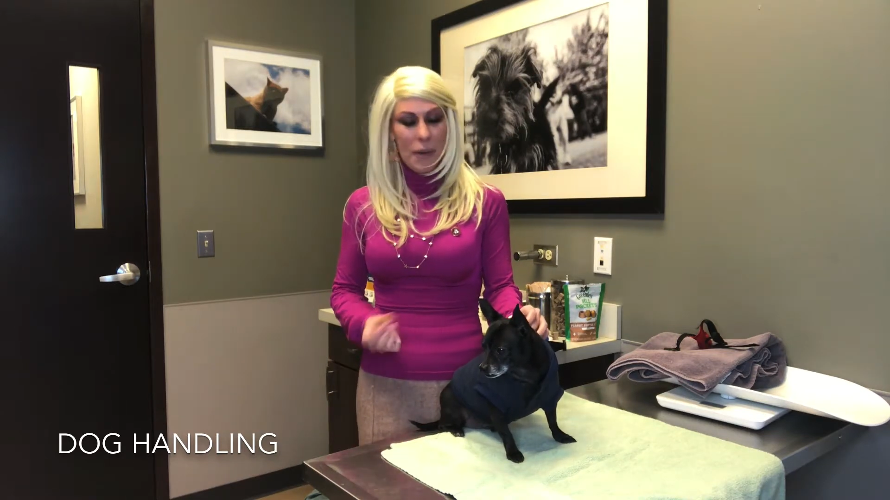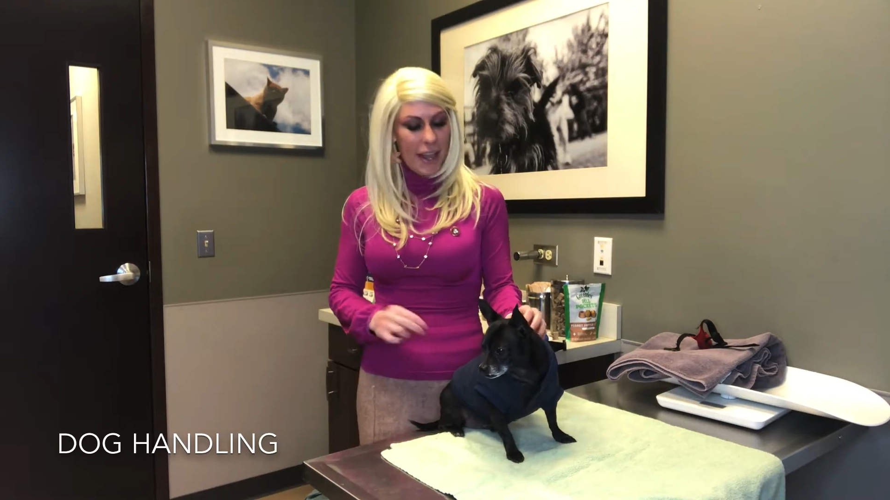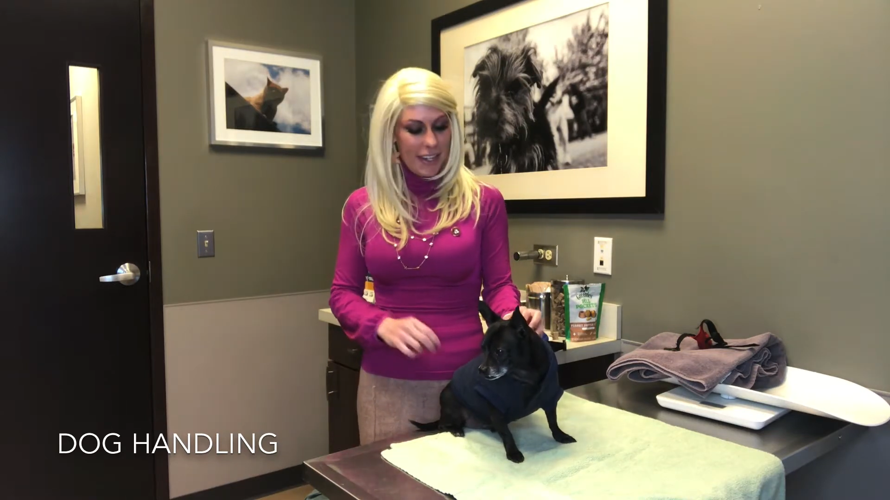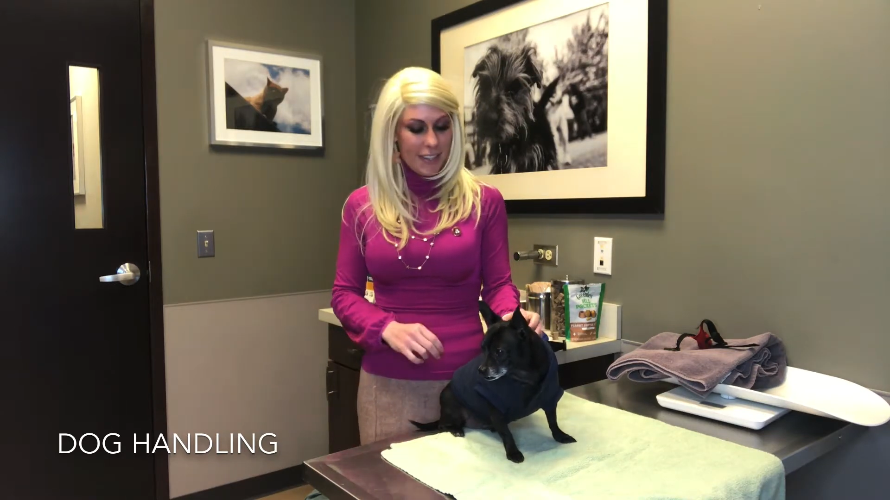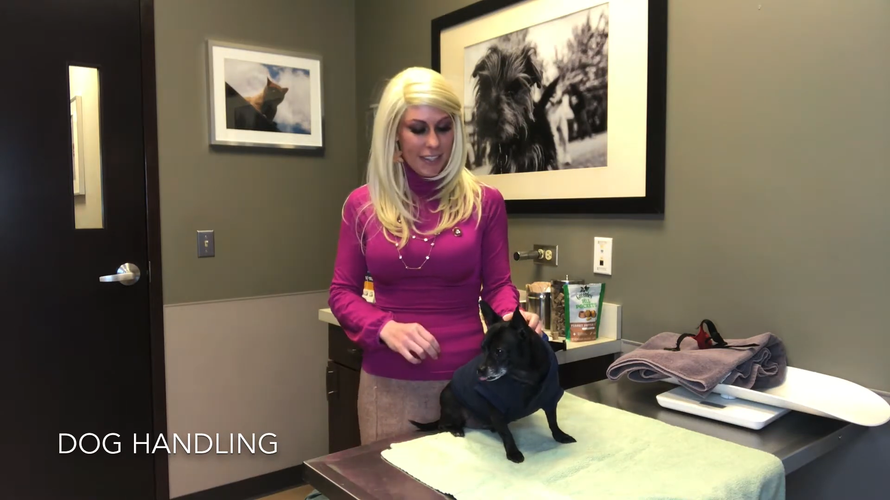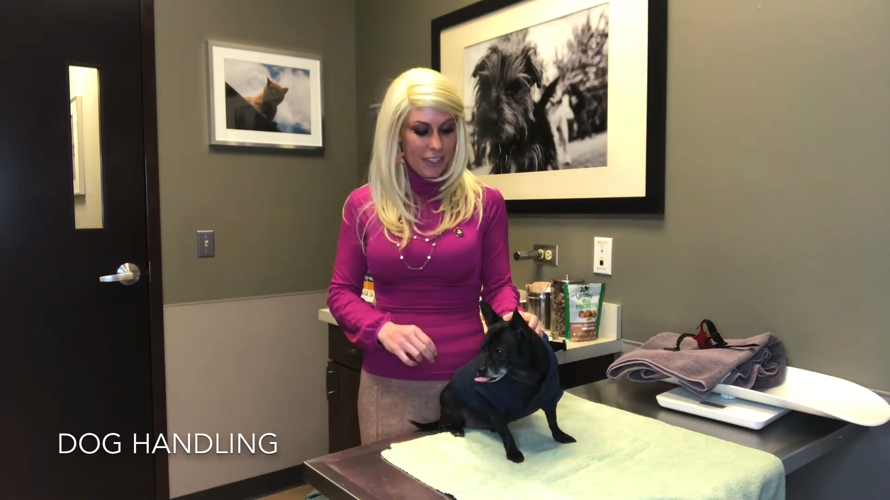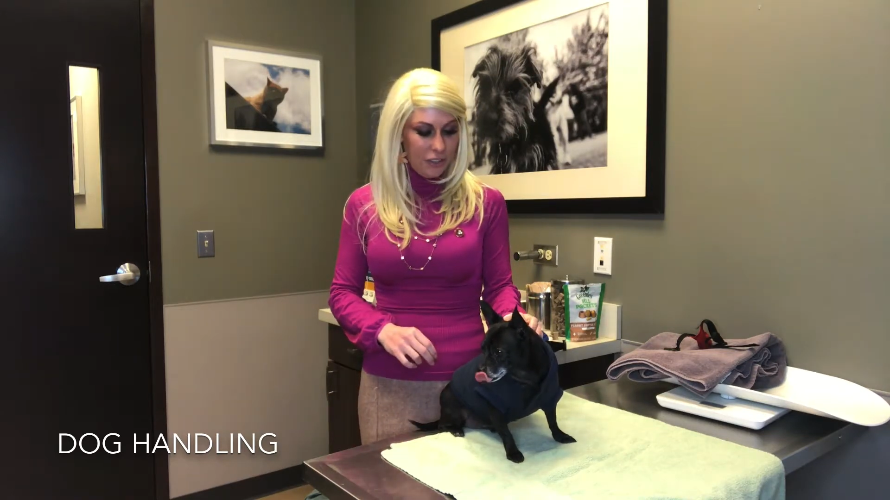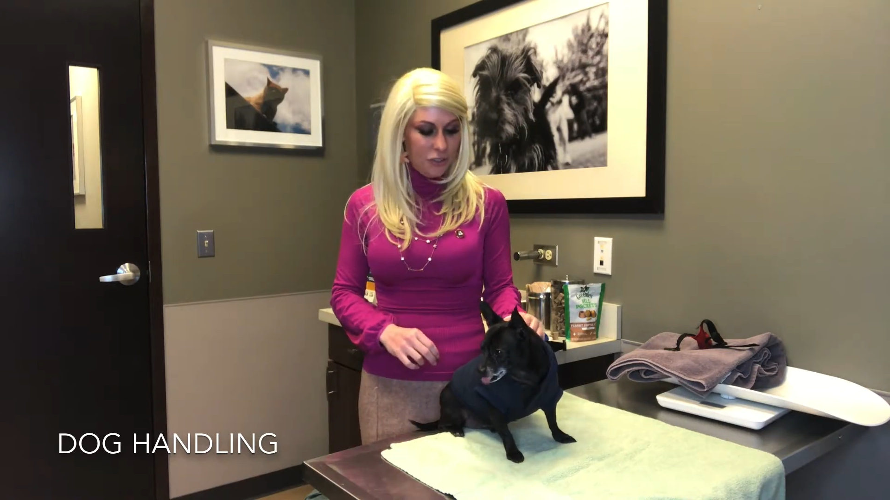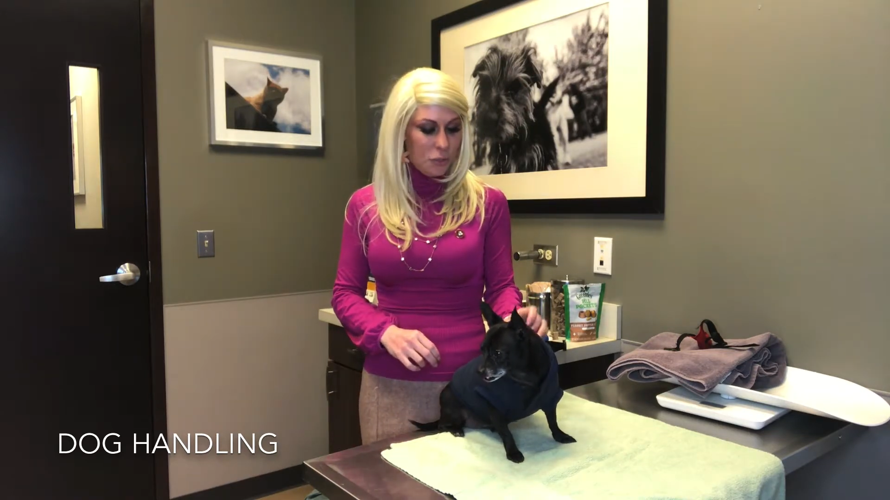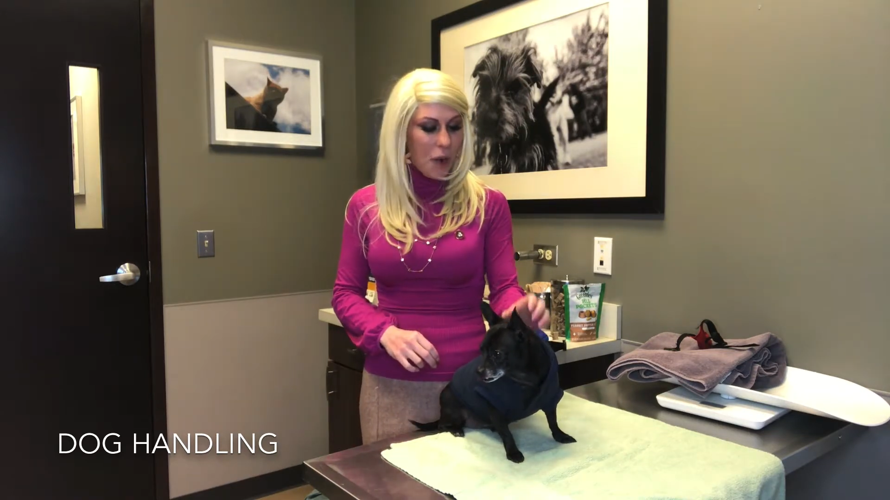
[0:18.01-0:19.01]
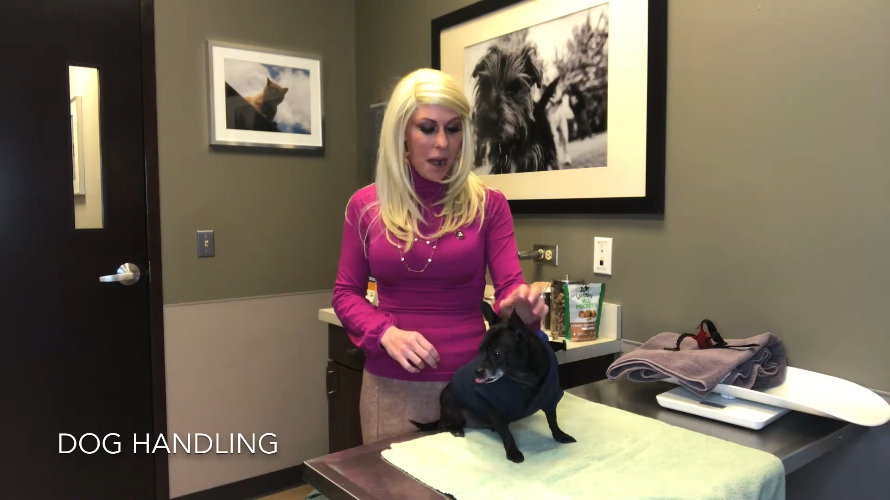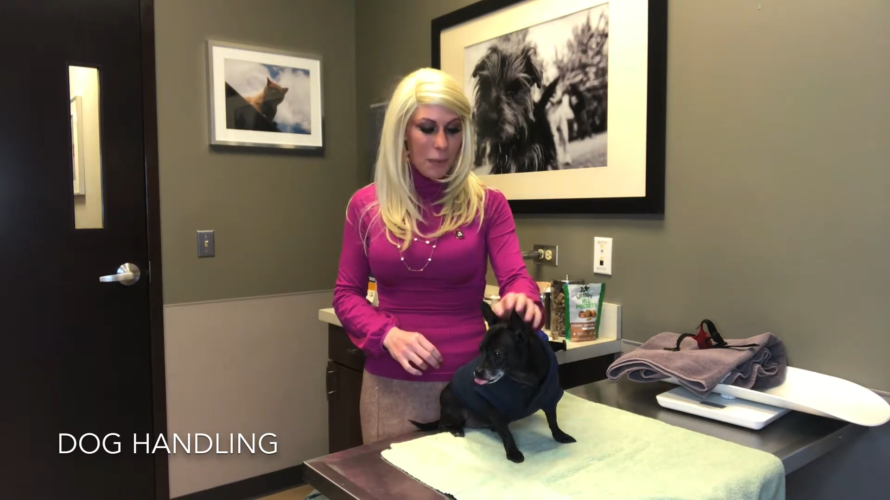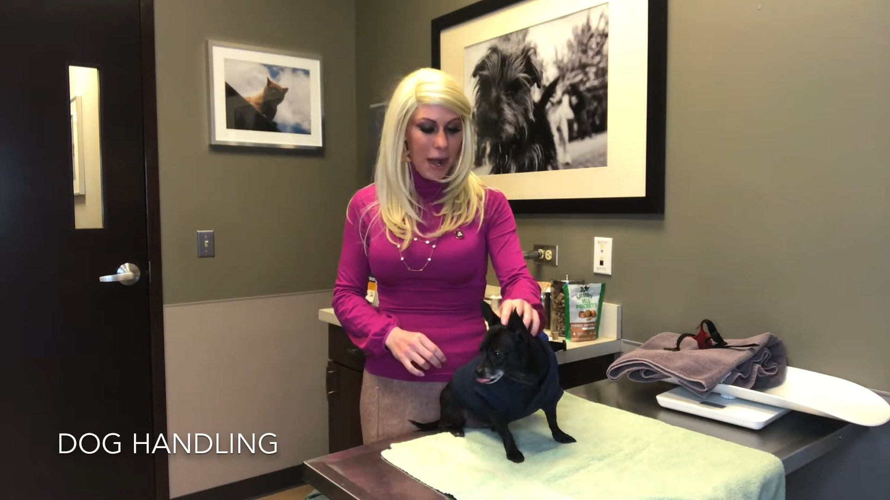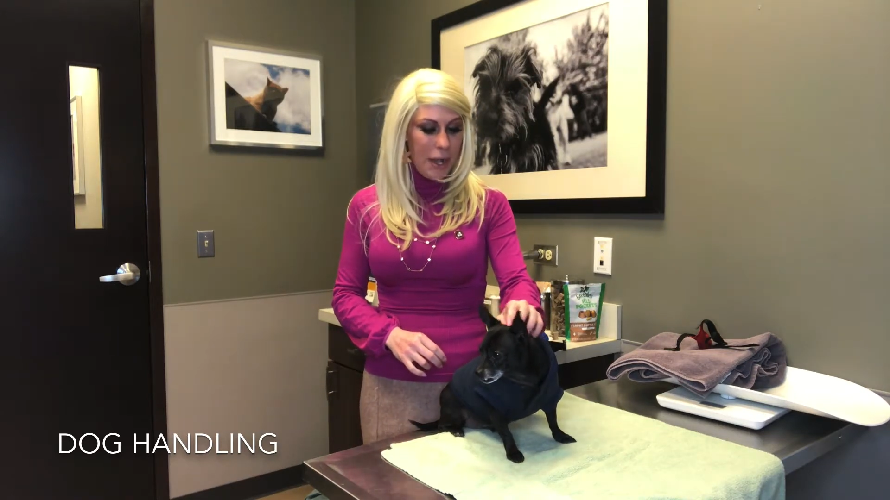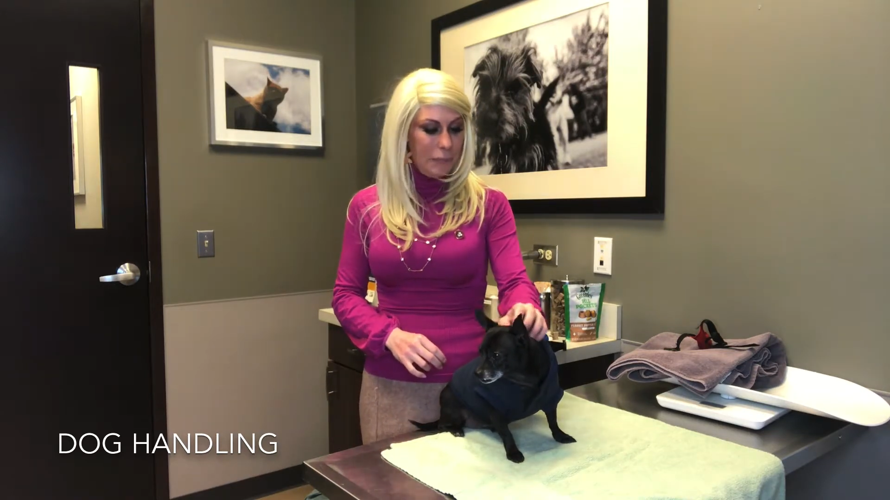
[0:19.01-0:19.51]
and he's a little
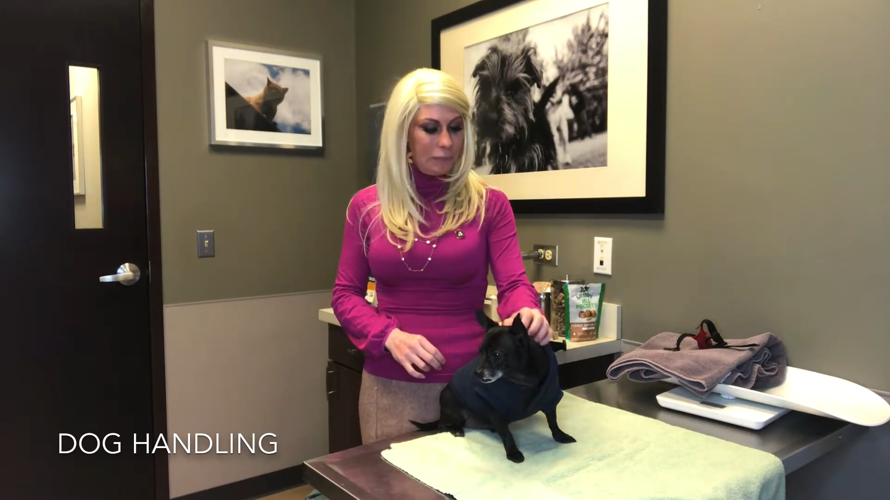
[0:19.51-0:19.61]
Chihuahua.